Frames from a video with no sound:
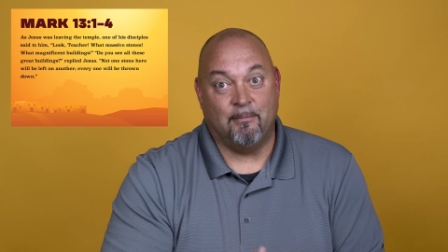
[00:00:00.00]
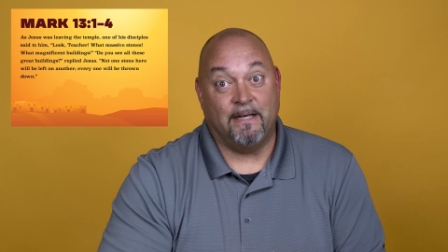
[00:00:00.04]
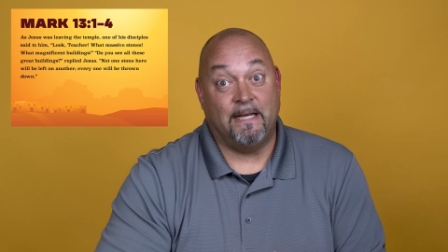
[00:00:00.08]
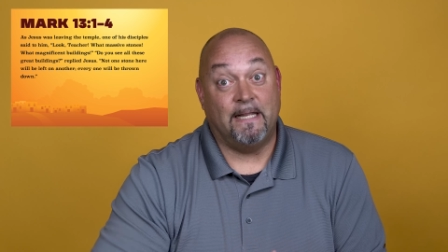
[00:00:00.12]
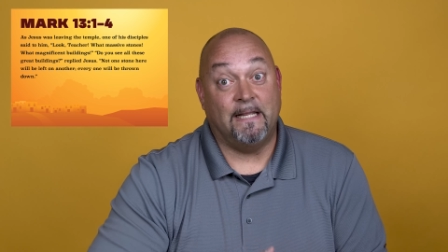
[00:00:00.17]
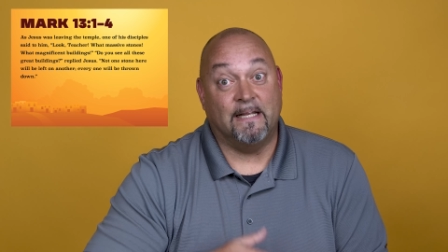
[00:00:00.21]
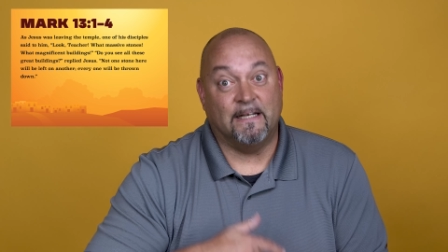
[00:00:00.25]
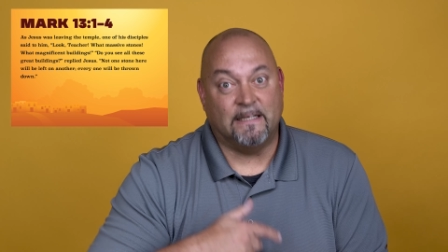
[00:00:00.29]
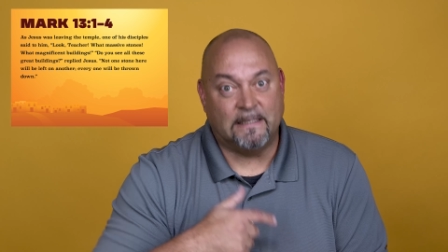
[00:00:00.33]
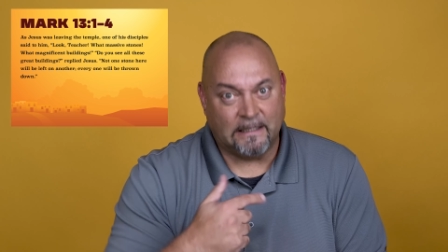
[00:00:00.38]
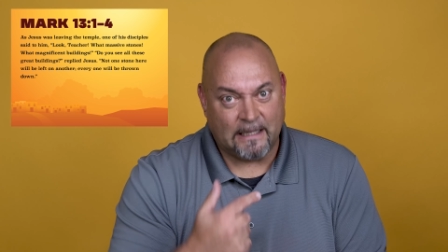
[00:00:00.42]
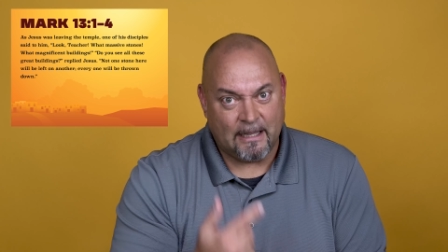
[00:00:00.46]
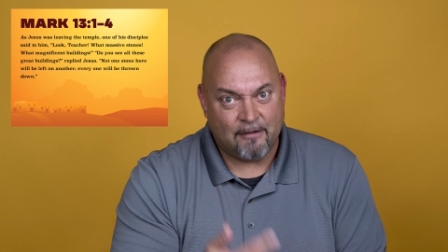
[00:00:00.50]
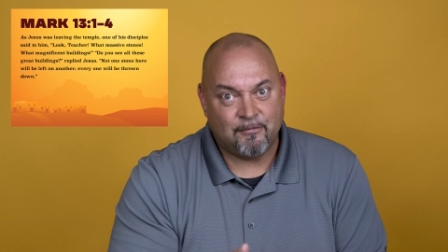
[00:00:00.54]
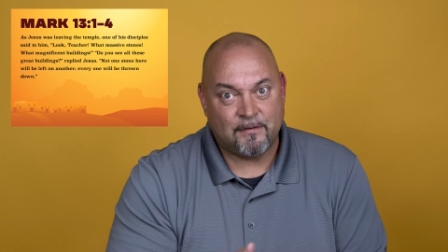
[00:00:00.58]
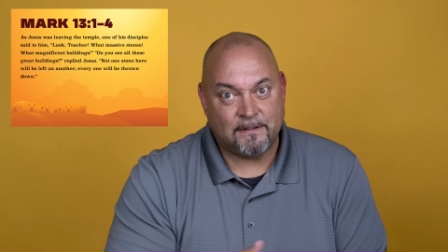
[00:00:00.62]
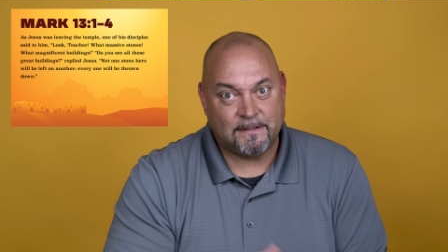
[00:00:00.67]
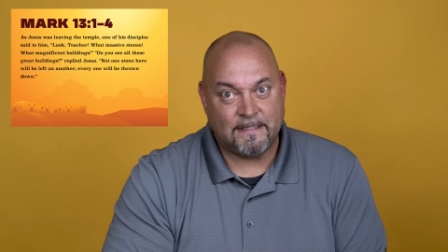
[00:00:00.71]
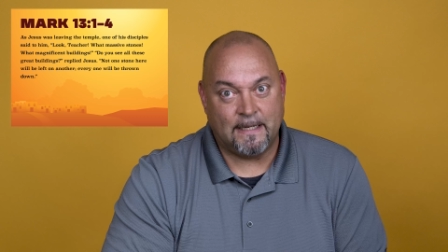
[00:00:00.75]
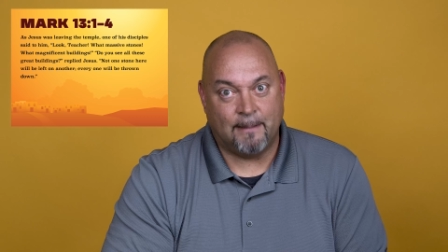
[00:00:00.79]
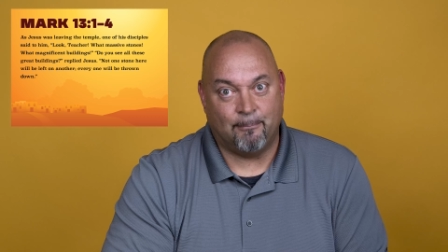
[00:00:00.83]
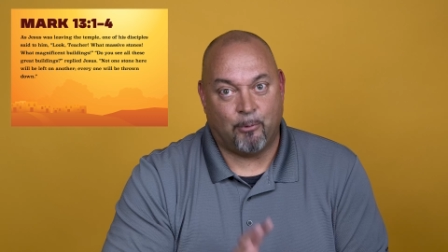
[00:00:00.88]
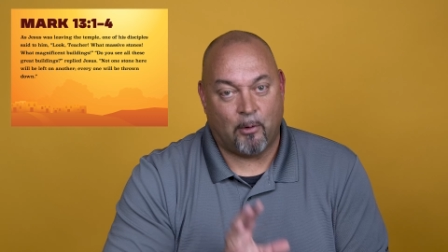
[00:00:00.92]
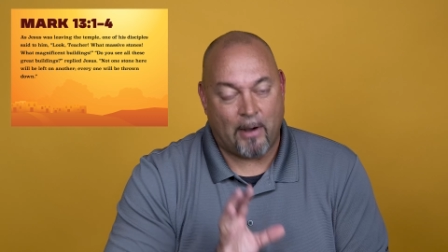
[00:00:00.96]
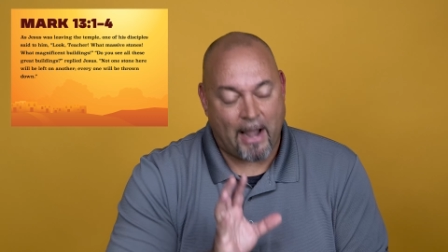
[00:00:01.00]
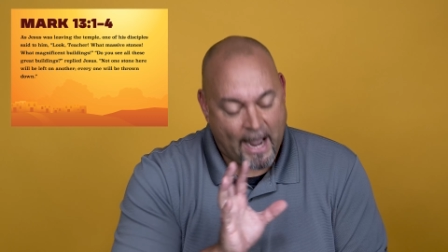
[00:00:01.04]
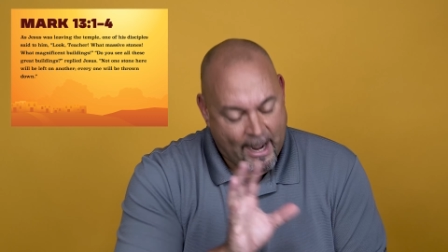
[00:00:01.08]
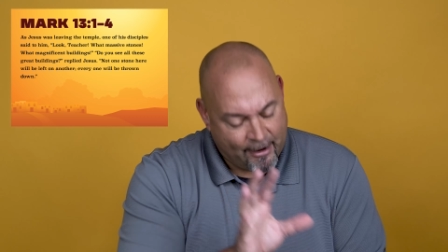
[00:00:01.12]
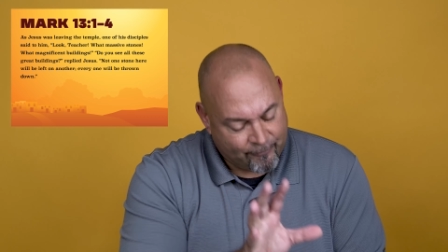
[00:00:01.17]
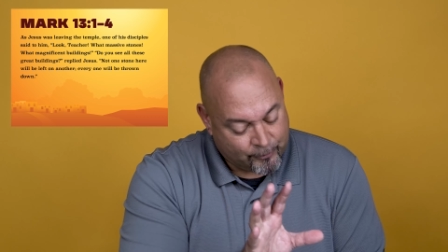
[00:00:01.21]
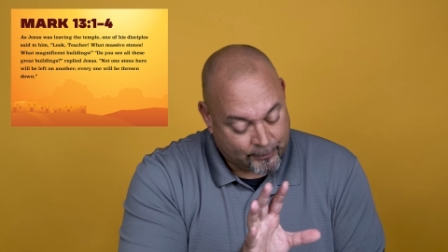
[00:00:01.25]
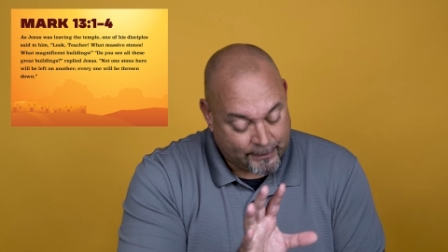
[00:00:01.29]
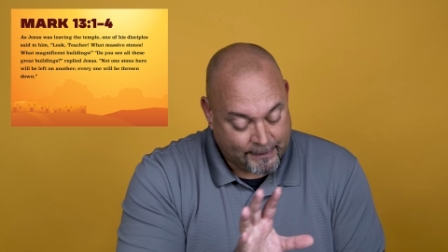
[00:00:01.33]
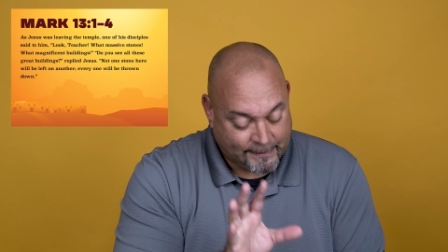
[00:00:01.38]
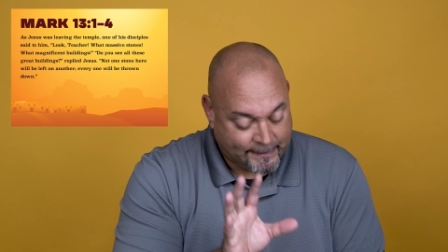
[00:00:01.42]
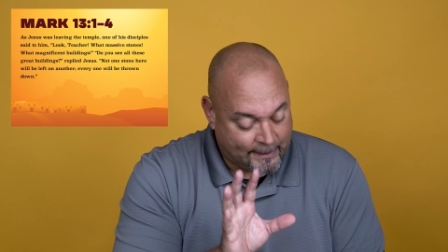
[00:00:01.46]
and he had left the temple
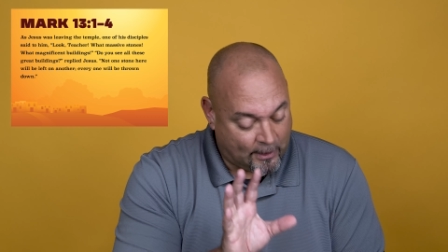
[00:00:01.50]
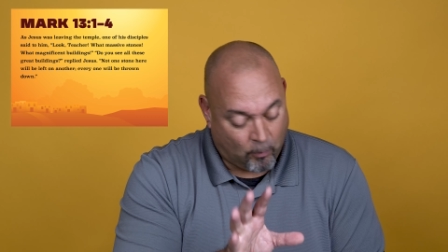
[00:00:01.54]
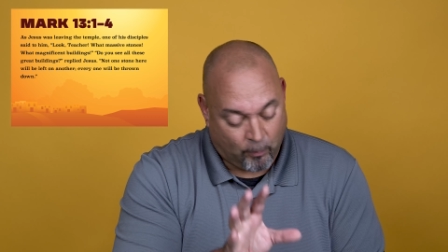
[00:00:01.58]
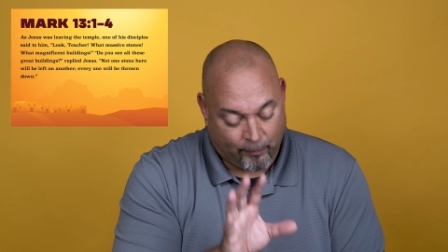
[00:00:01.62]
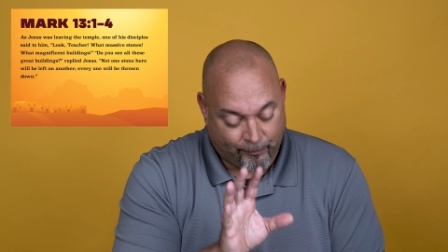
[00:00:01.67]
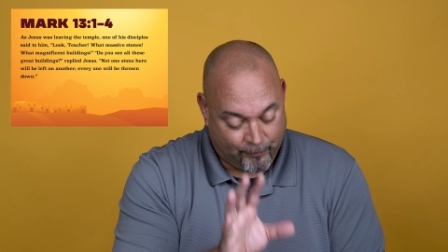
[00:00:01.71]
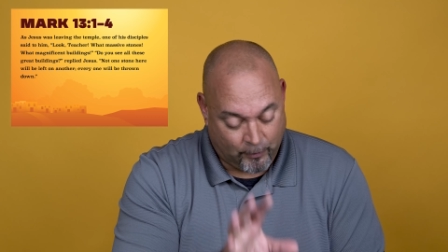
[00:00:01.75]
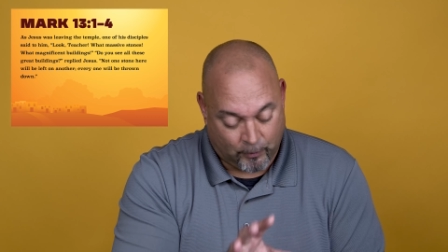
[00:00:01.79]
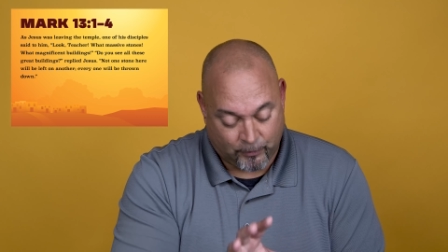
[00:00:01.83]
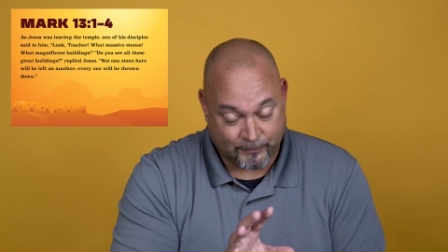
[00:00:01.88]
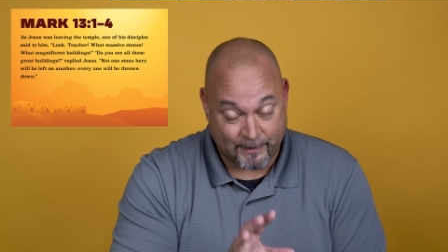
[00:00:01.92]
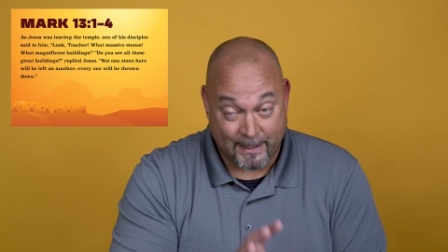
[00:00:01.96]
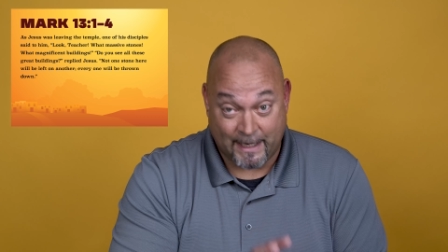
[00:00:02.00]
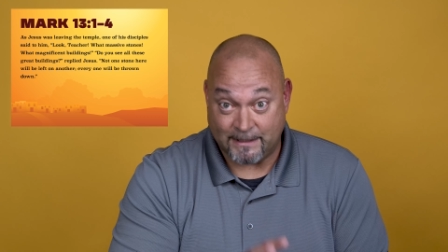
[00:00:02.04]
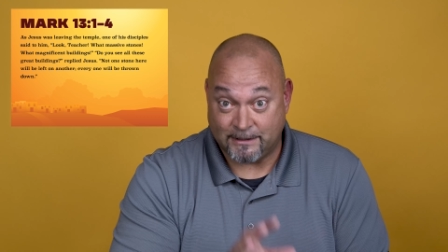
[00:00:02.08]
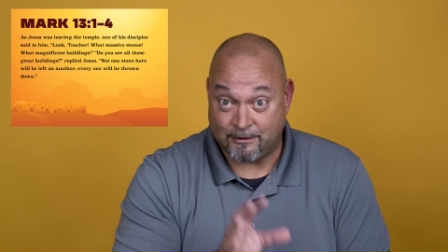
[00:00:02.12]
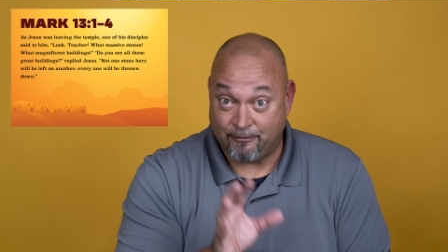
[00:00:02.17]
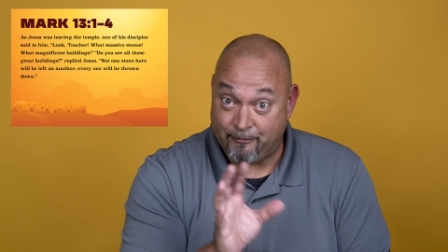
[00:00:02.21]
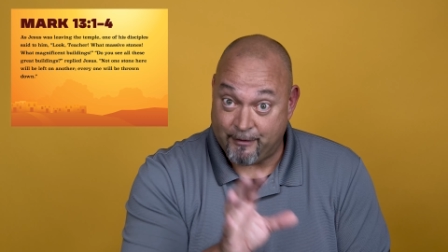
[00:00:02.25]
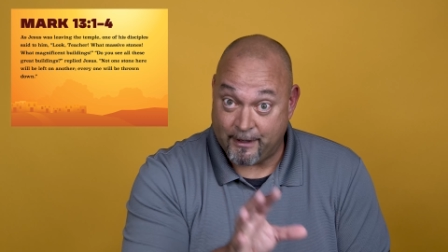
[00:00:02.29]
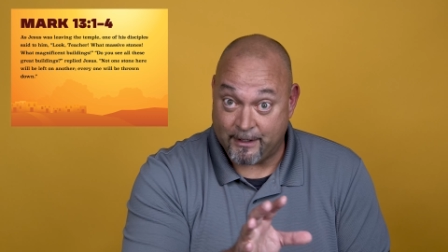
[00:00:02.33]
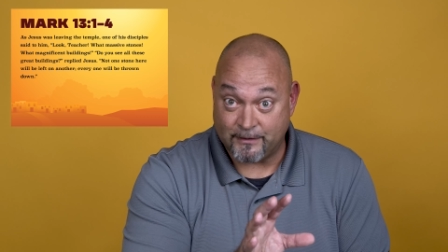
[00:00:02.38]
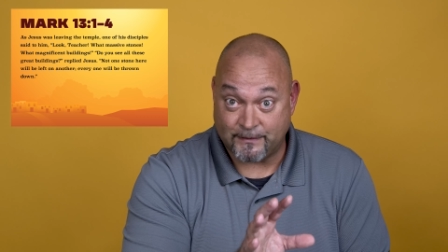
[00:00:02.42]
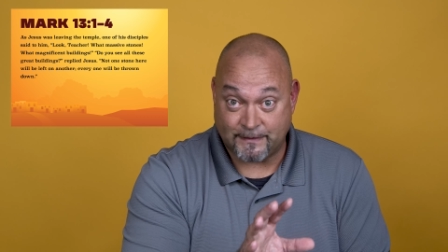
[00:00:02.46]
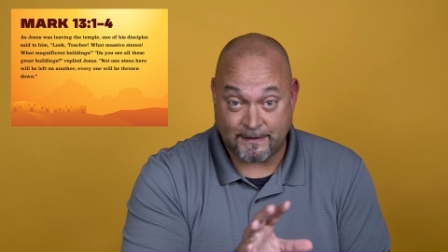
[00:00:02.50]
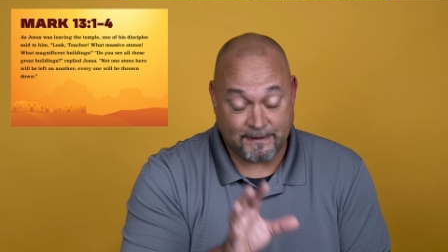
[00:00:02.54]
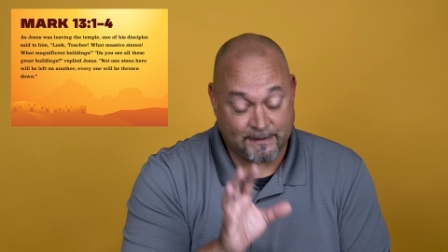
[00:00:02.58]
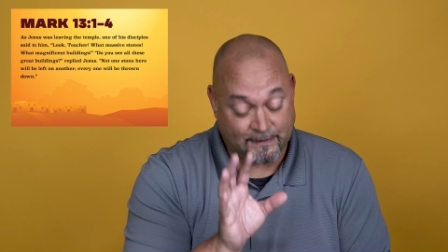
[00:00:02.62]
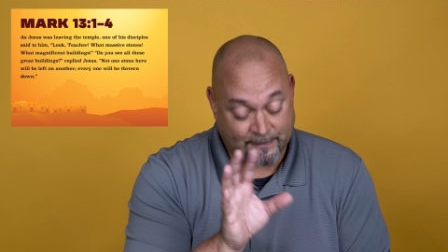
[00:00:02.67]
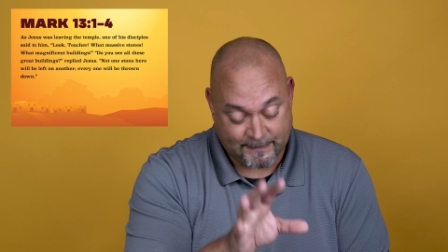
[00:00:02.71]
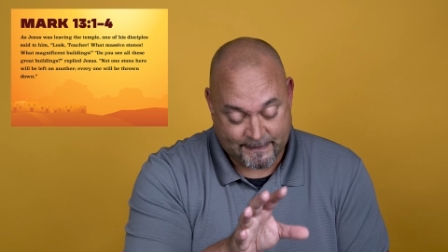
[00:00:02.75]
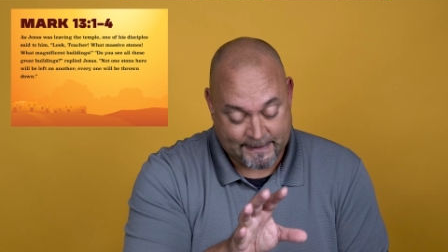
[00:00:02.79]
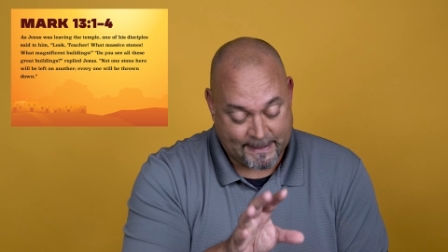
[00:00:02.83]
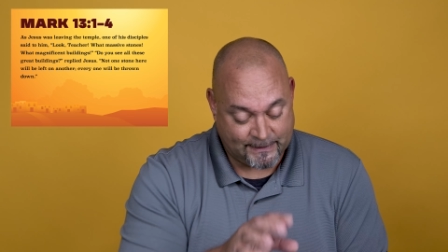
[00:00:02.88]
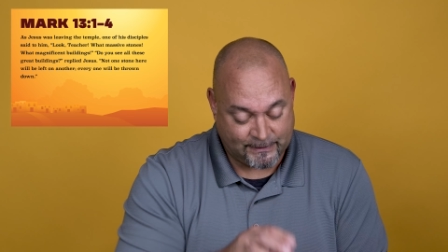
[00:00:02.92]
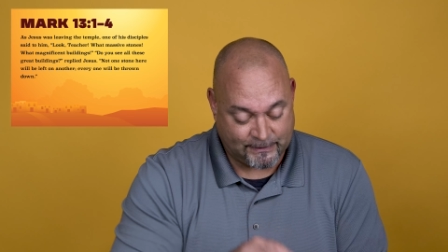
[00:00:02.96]
after he dealt with those guys, the Pharisees and
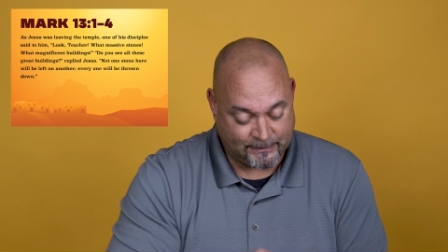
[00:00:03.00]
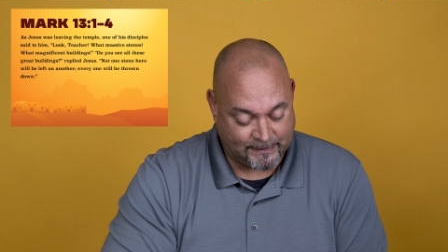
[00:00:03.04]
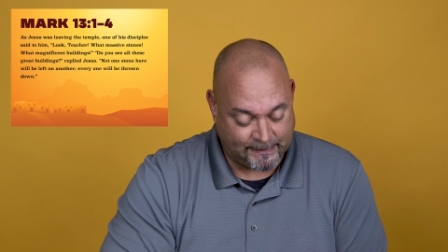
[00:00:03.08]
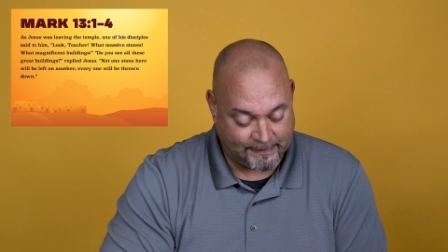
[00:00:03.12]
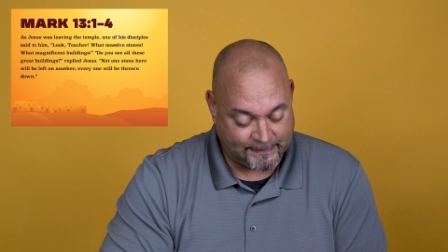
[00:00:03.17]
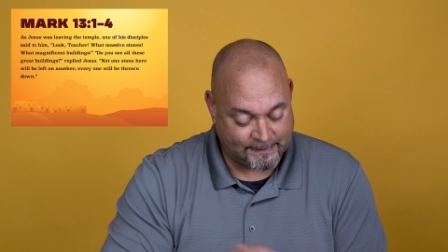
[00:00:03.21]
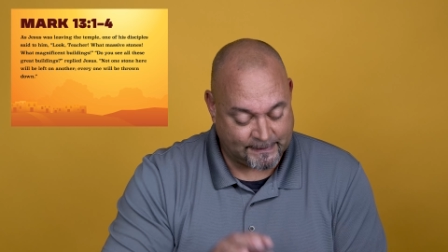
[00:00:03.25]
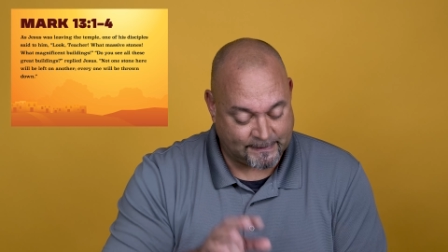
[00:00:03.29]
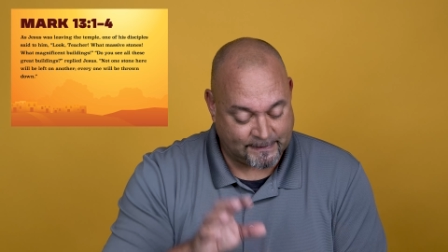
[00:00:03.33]
the Sadducees.